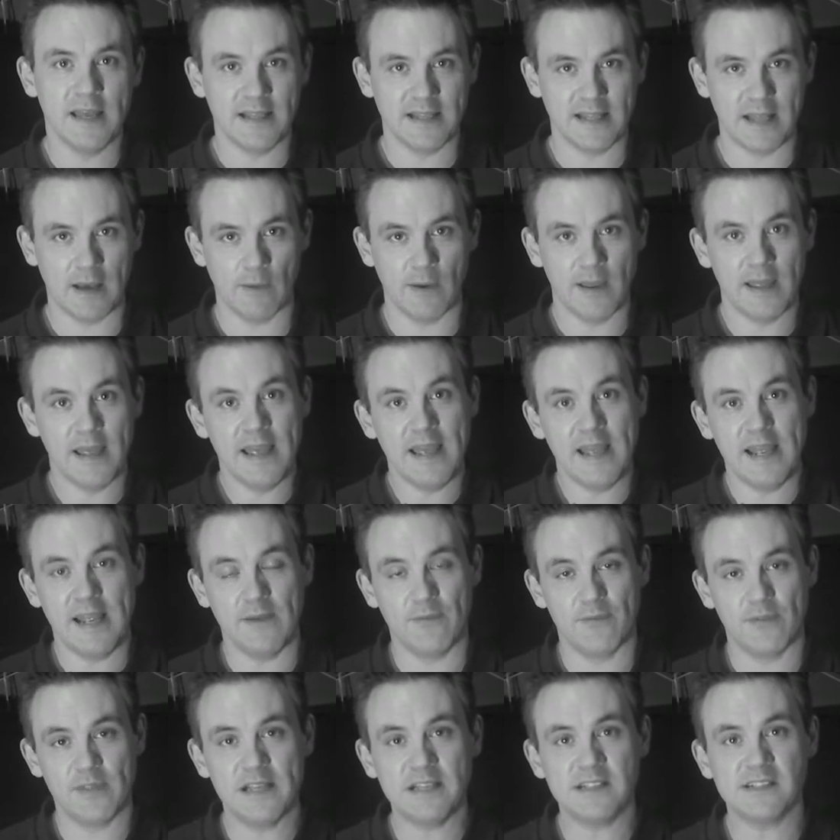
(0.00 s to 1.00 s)
Now
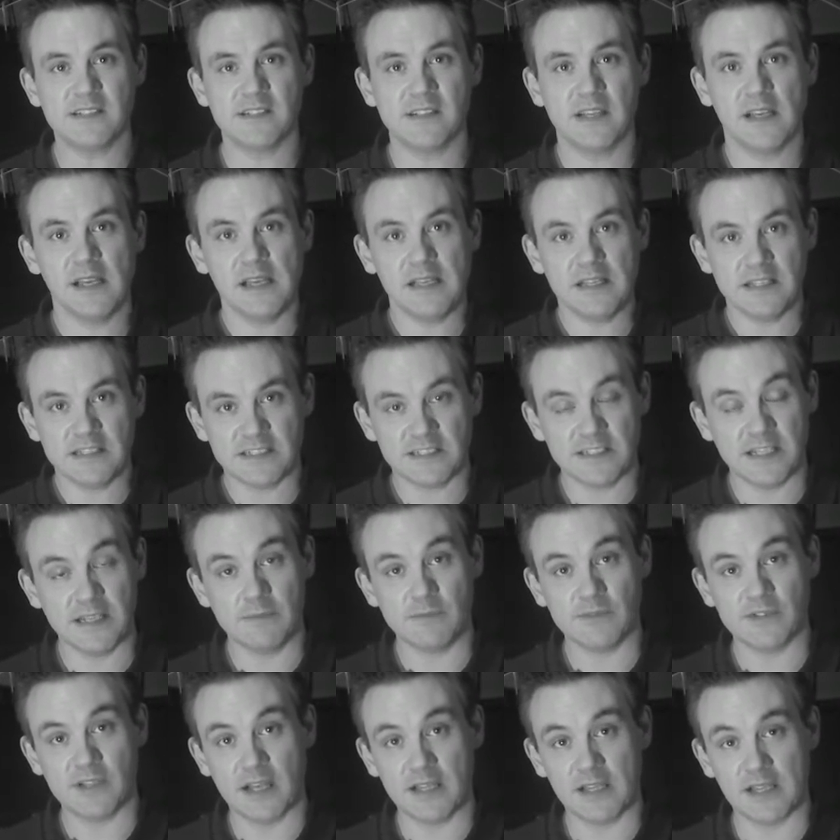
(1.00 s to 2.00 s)
if this
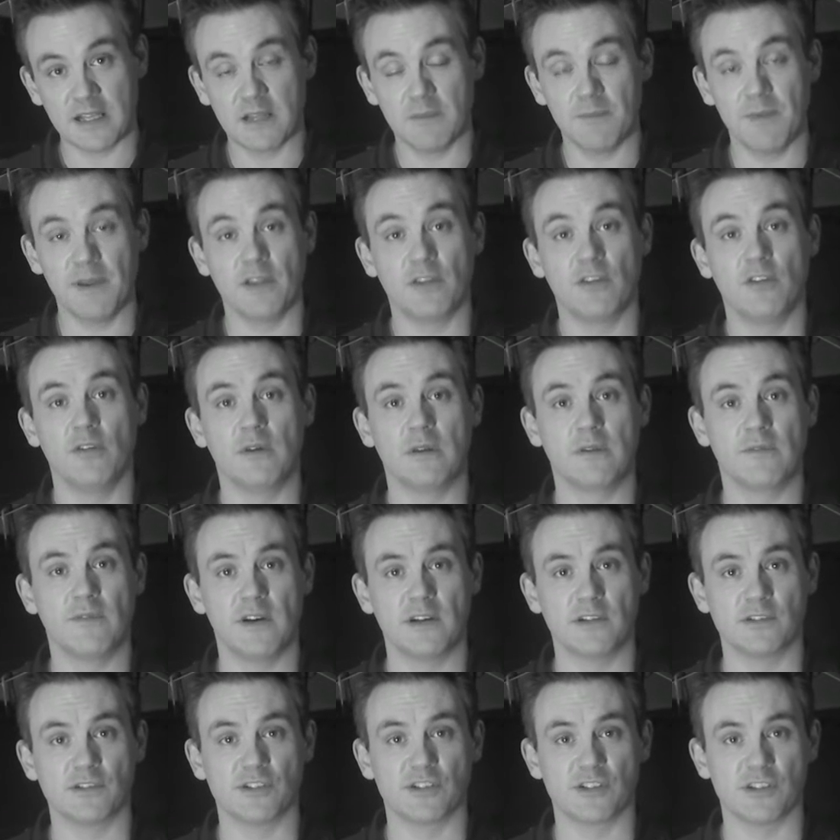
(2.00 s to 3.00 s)
seems a little bit too
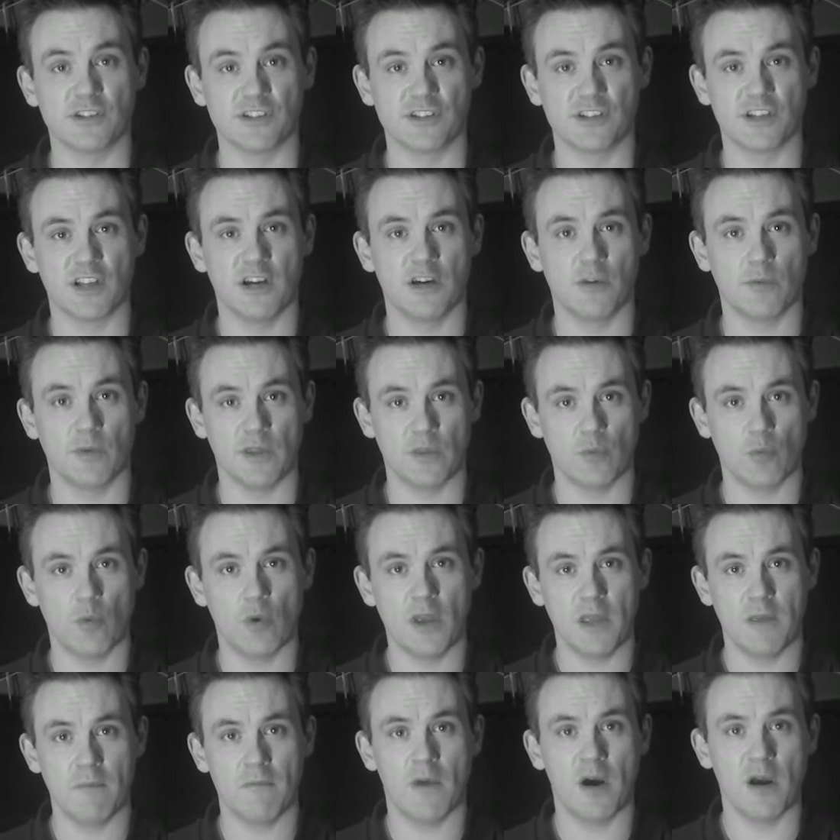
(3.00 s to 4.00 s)
advanced to start with,
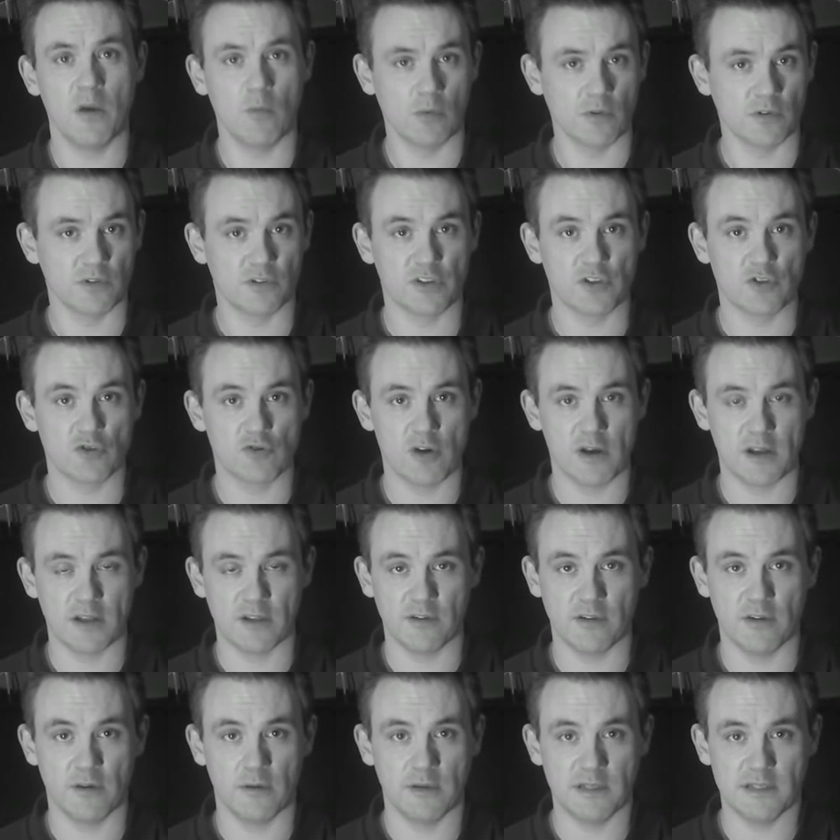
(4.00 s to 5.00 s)
what you might want to try and
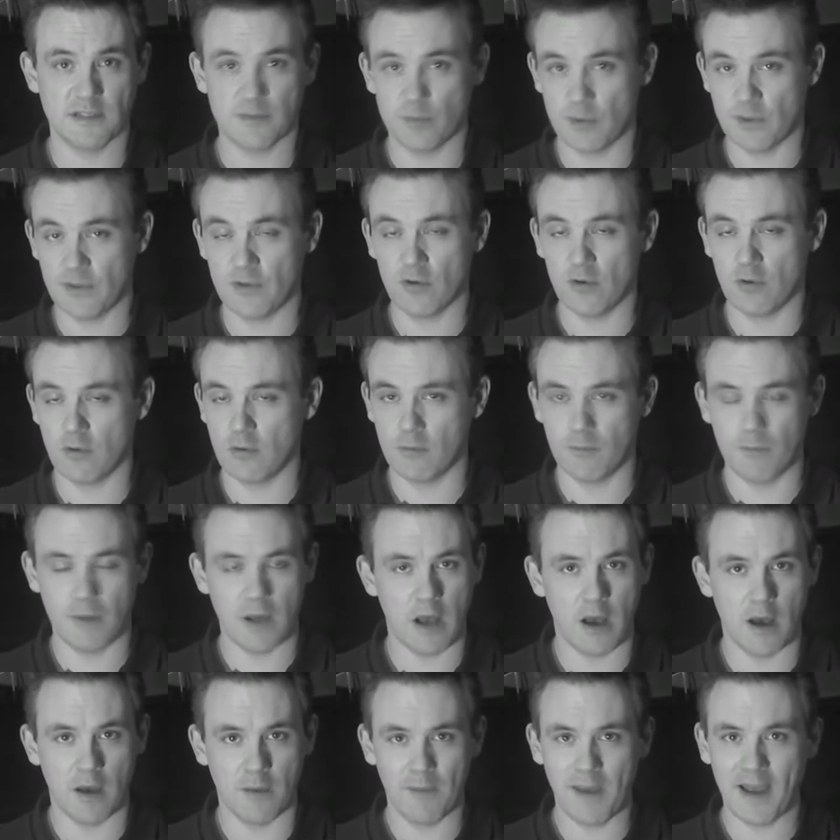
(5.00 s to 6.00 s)
do is with your
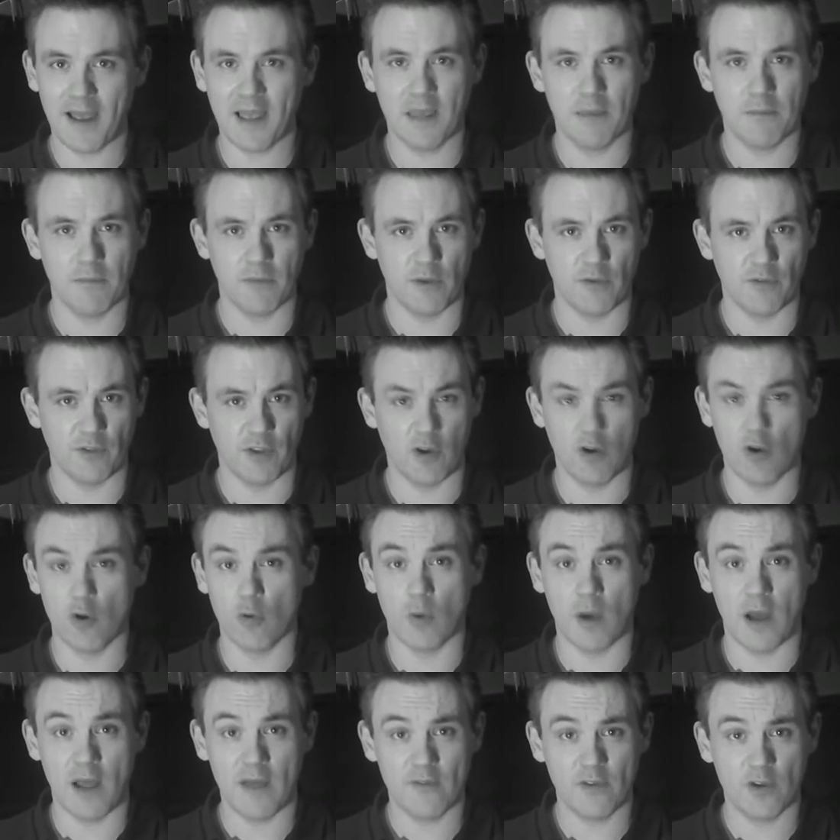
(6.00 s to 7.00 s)
backing music or
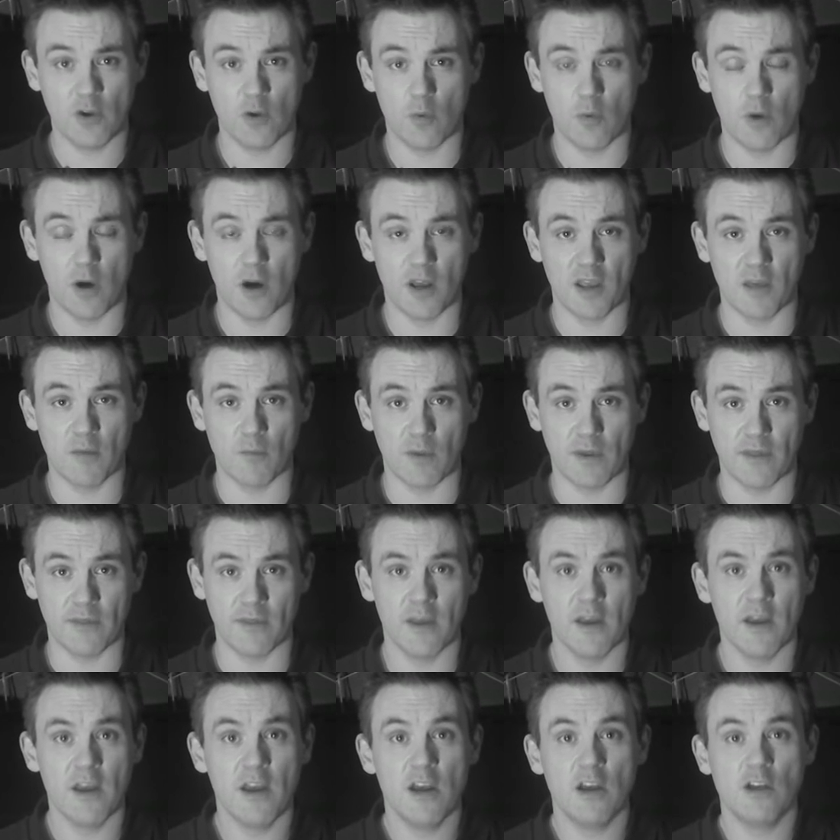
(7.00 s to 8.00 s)
whatever you're working with,
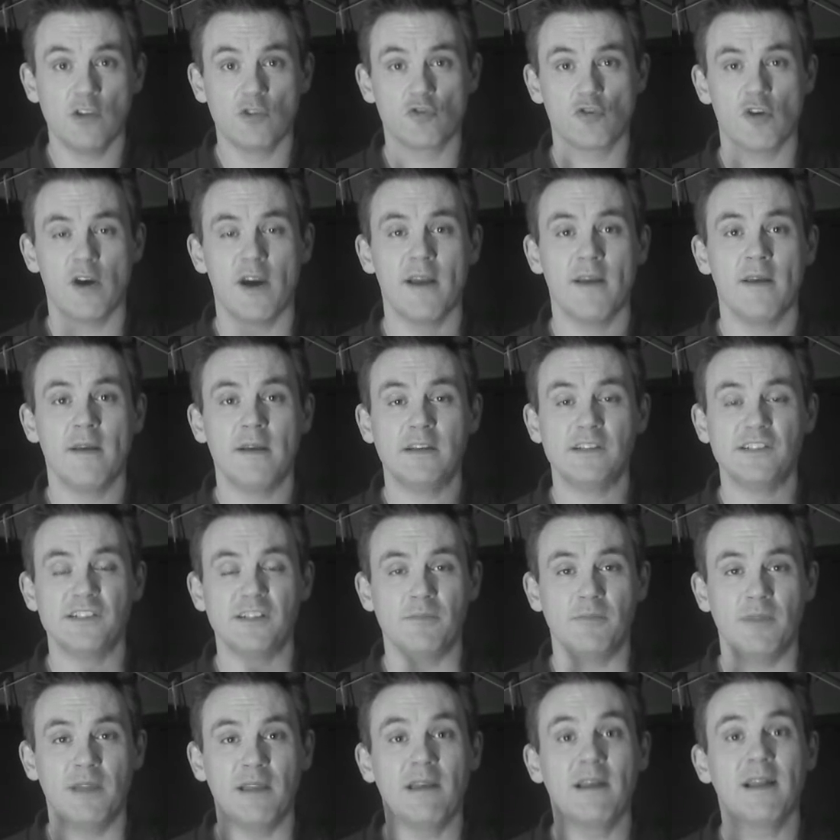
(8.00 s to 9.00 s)
try
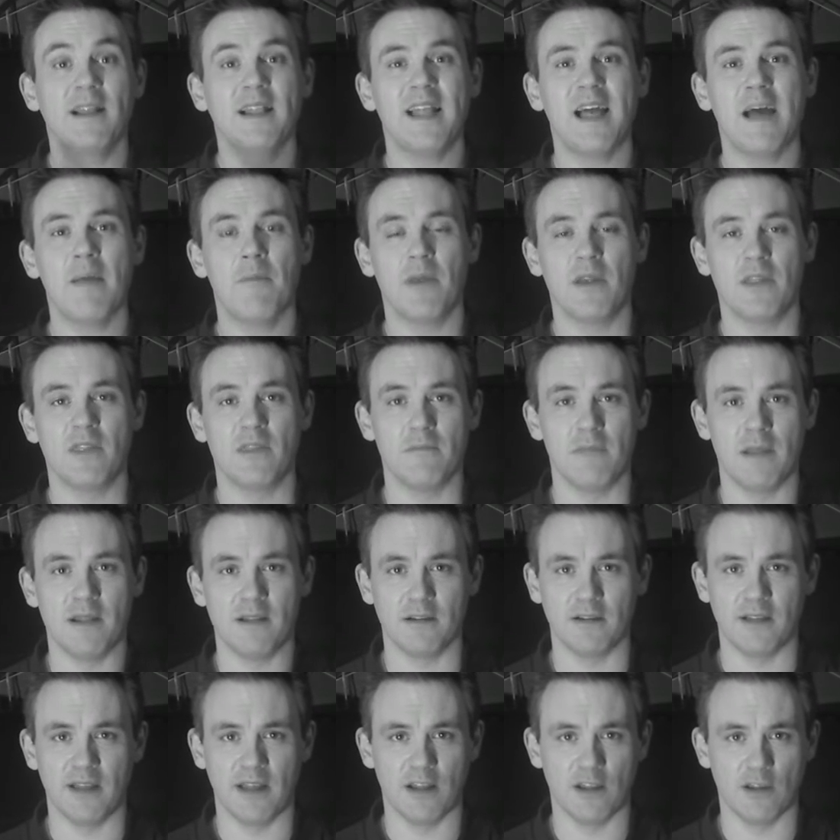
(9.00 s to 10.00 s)
simply clapping the
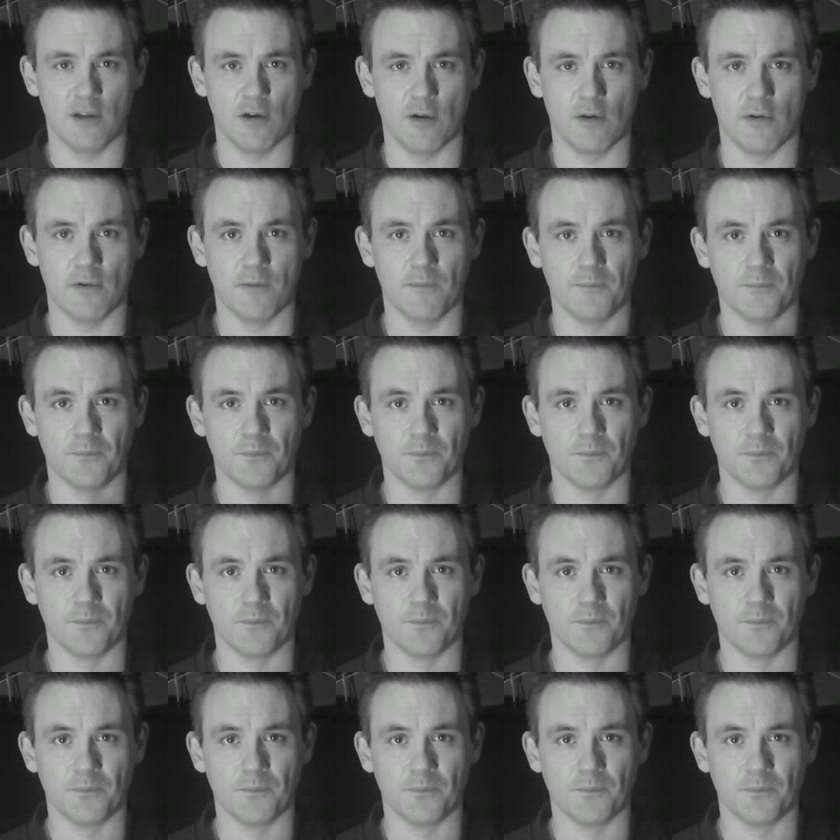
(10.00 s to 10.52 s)
melody along.